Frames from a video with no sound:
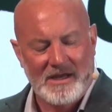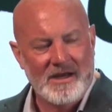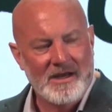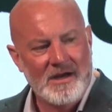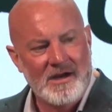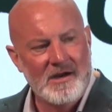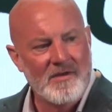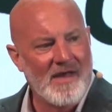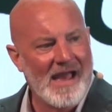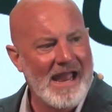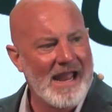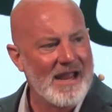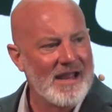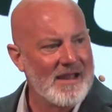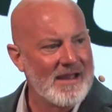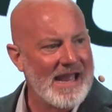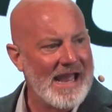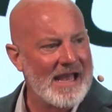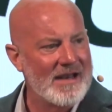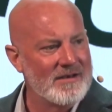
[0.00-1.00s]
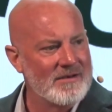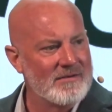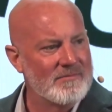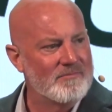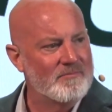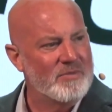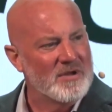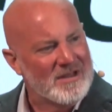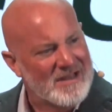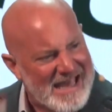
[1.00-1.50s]
Here they
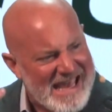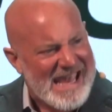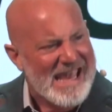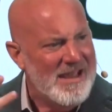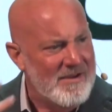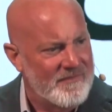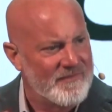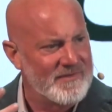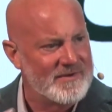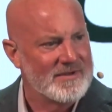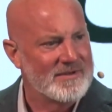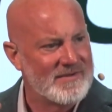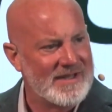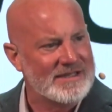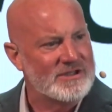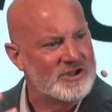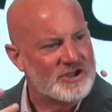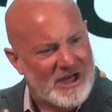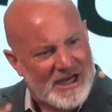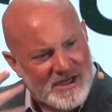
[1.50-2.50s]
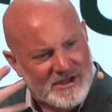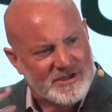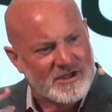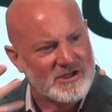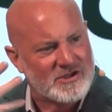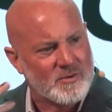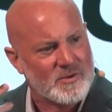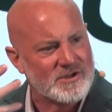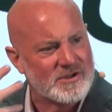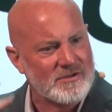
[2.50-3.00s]
had believed that
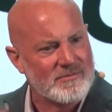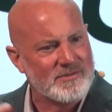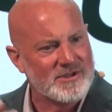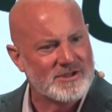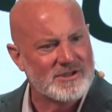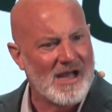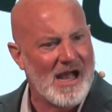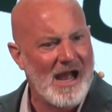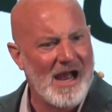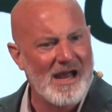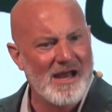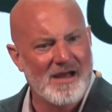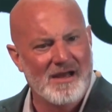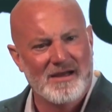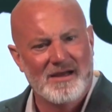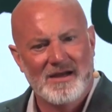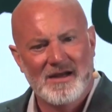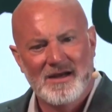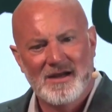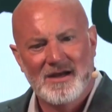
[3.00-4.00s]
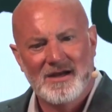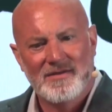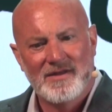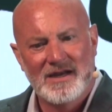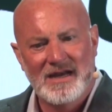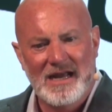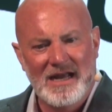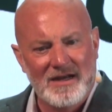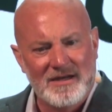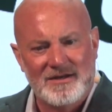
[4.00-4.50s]
Jesus was the Messiah, that
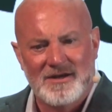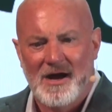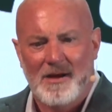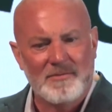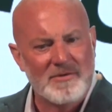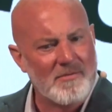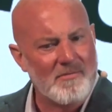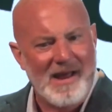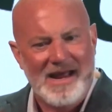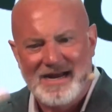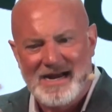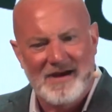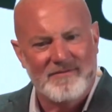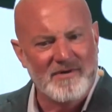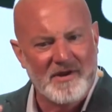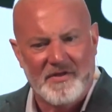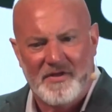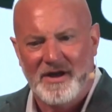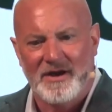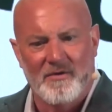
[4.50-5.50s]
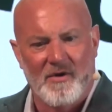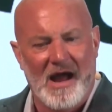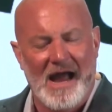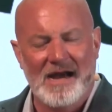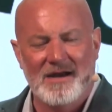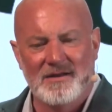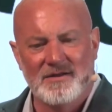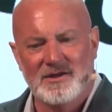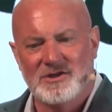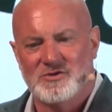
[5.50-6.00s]
he had come to make everything right
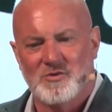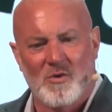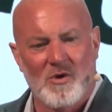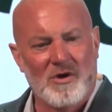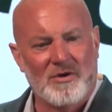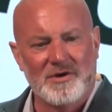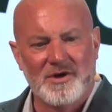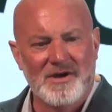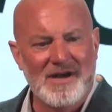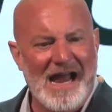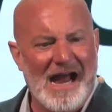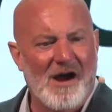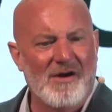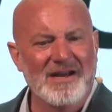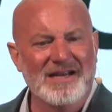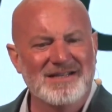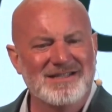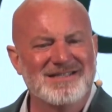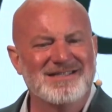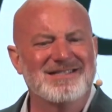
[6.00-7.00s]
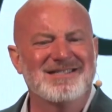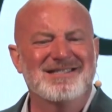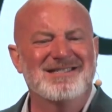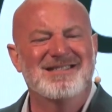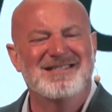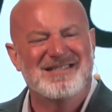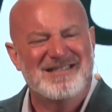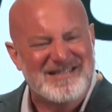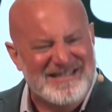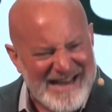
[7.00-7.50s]
in this world, and now he's
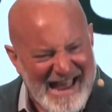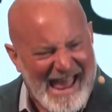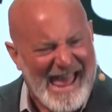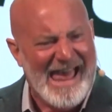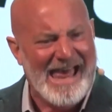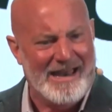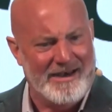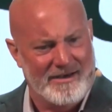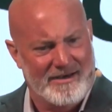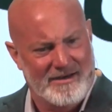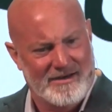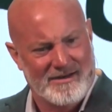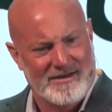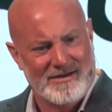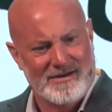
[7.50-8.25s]
dead.